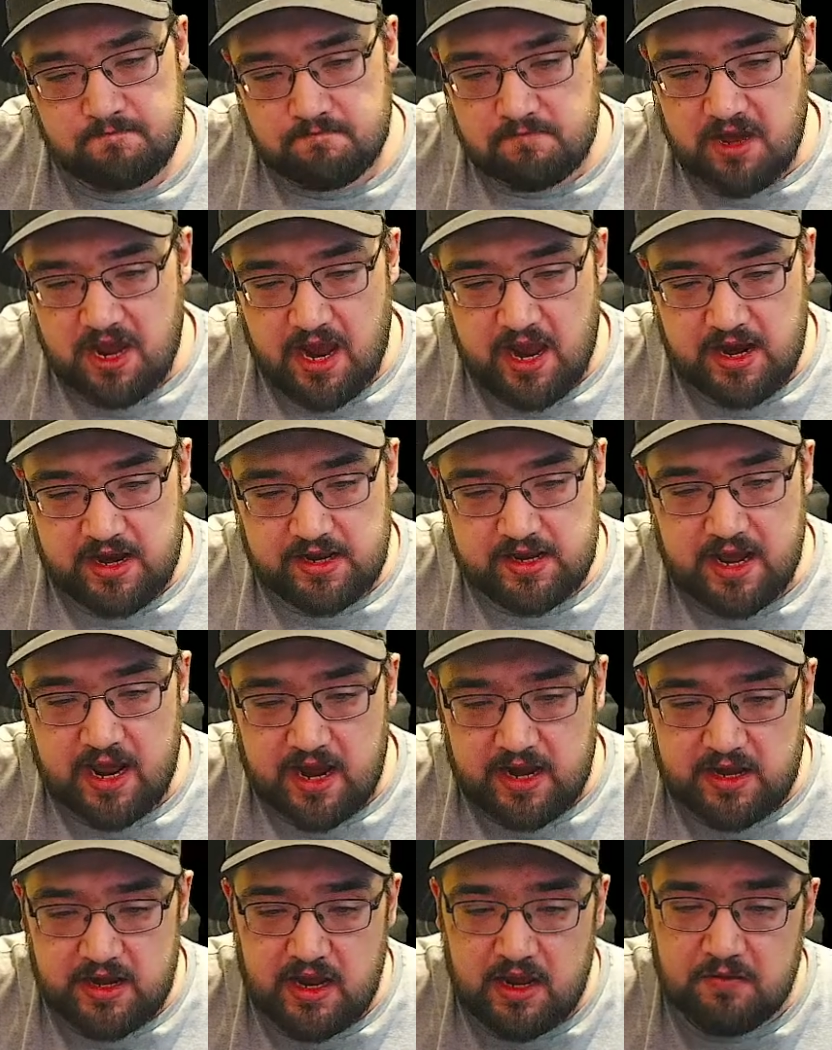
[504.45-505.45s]
And
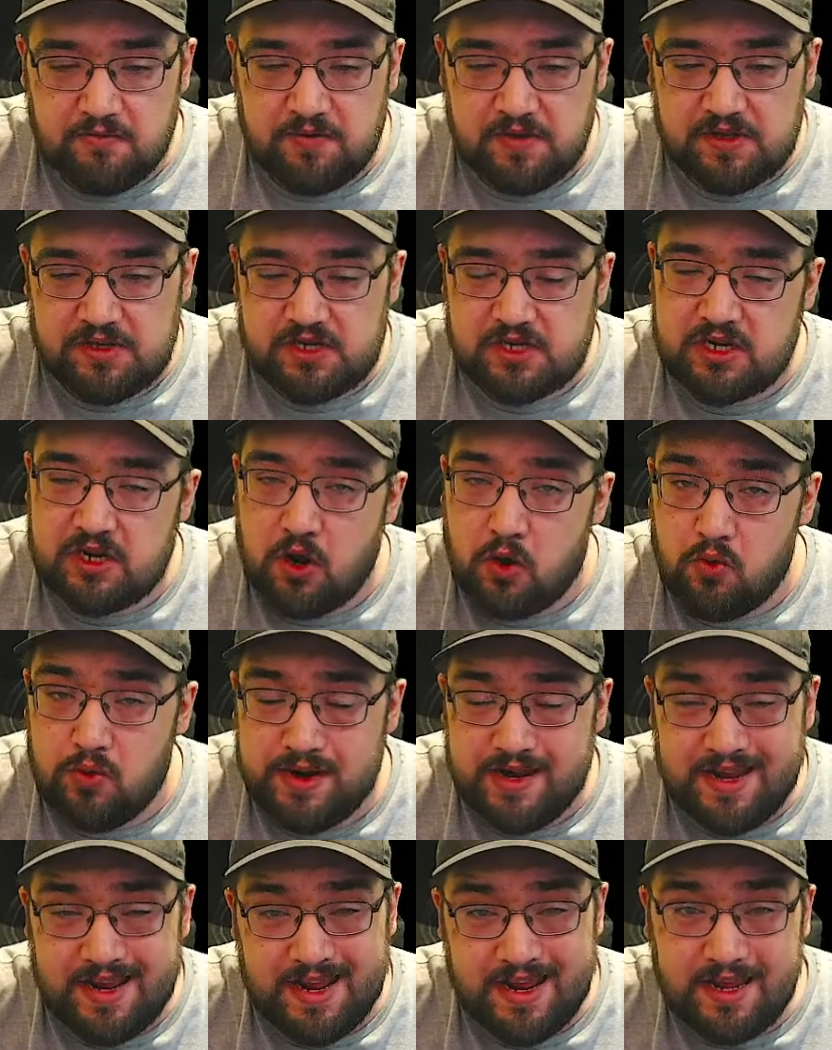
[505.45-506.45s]
again, if it's
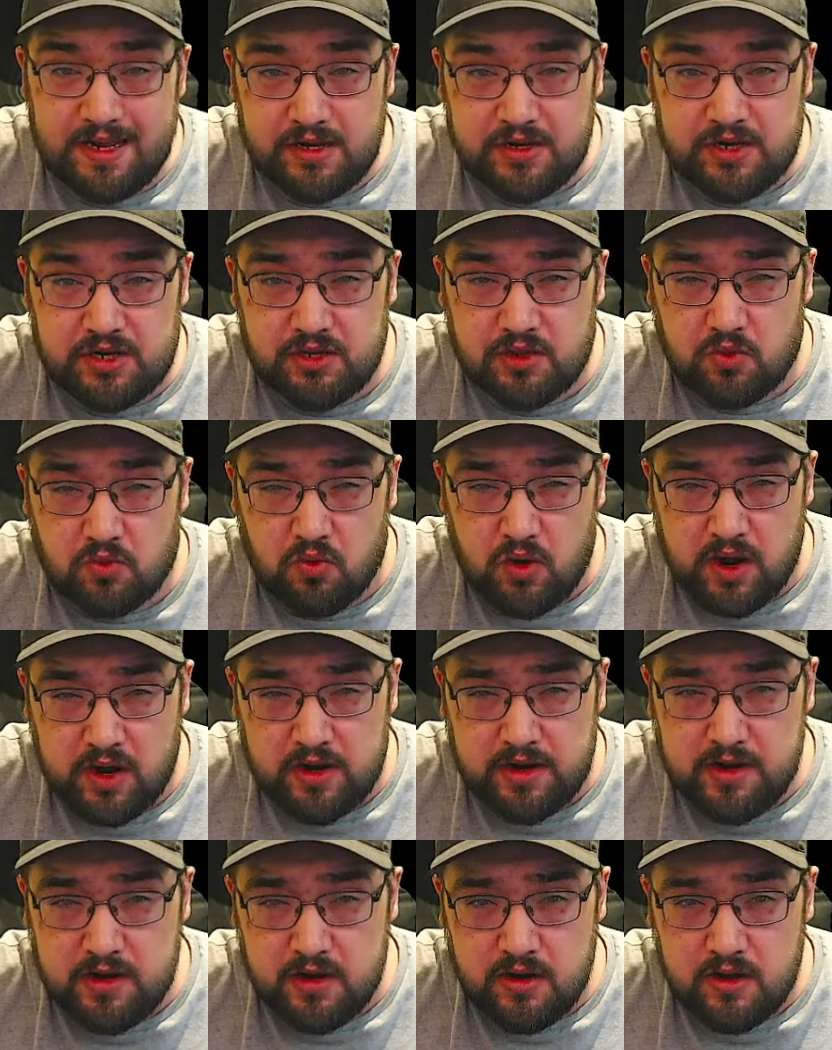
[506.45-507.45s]
going into the red,
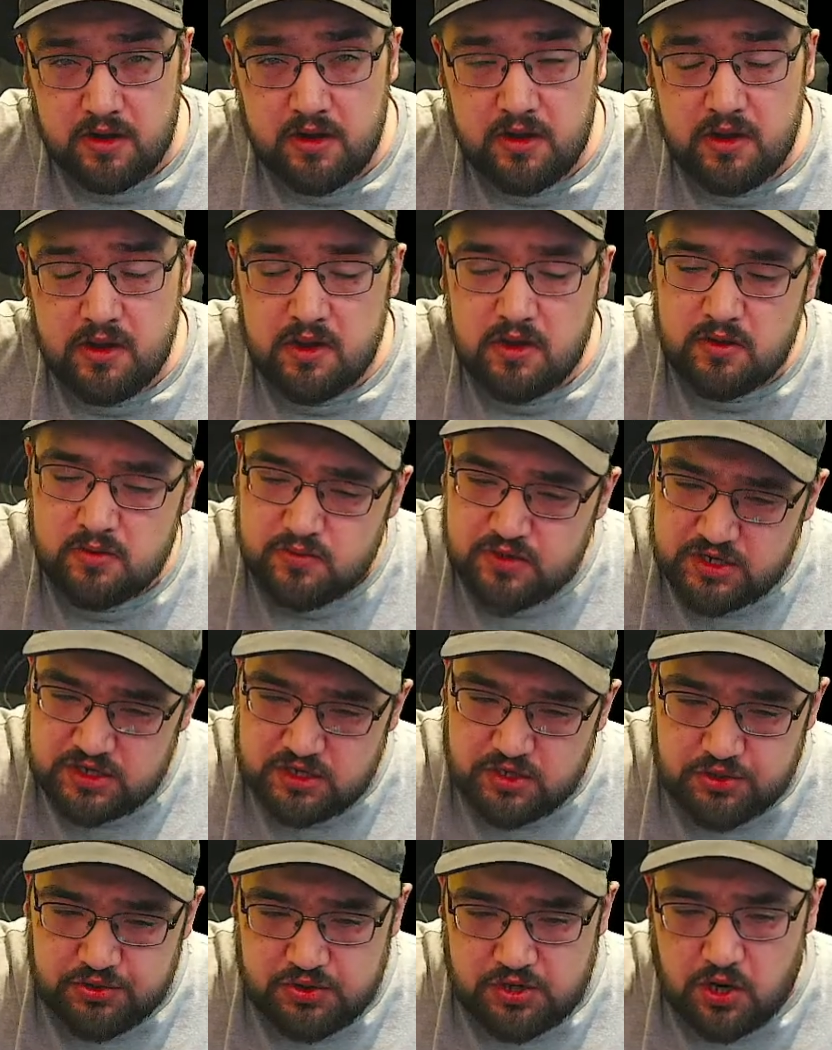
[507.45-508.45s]
just
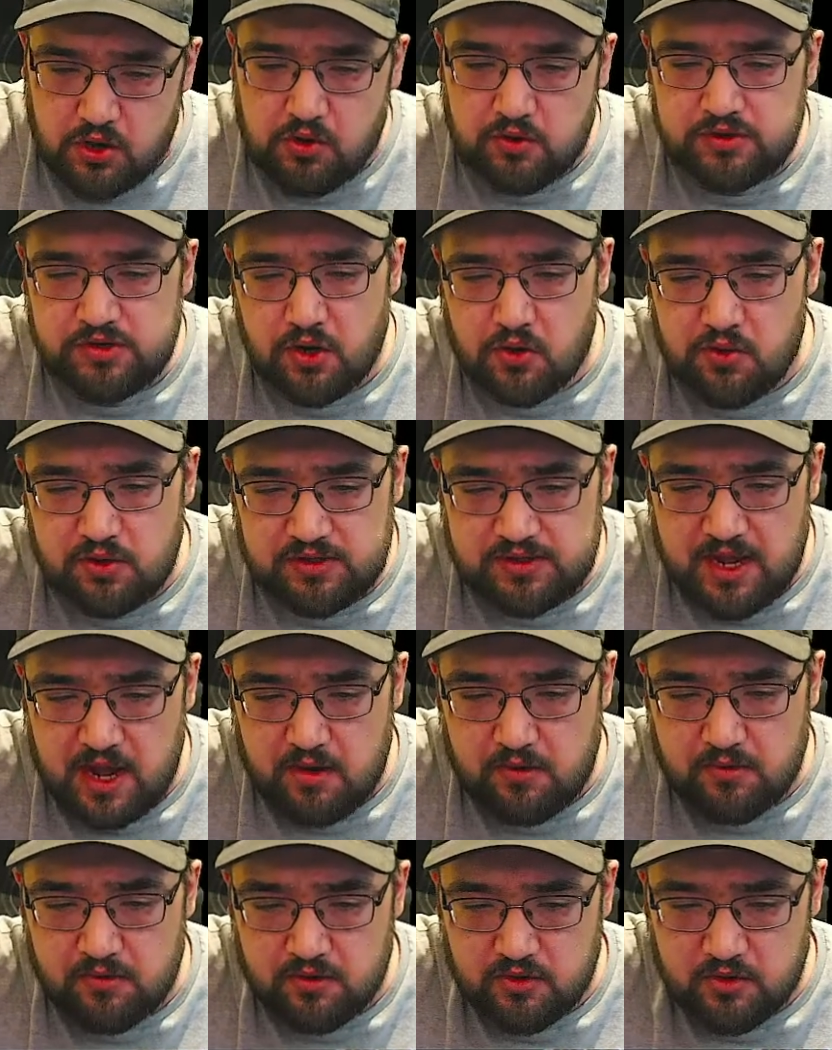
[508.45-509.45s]
tone it down a
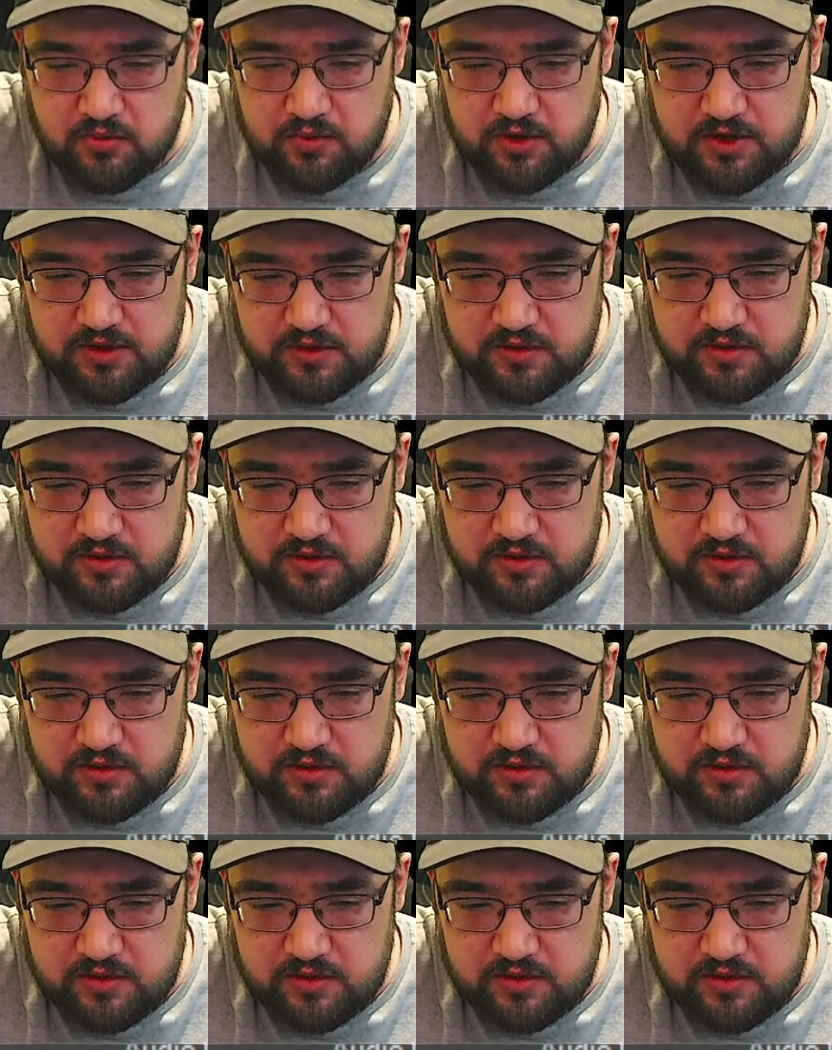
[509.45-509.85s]
little bit.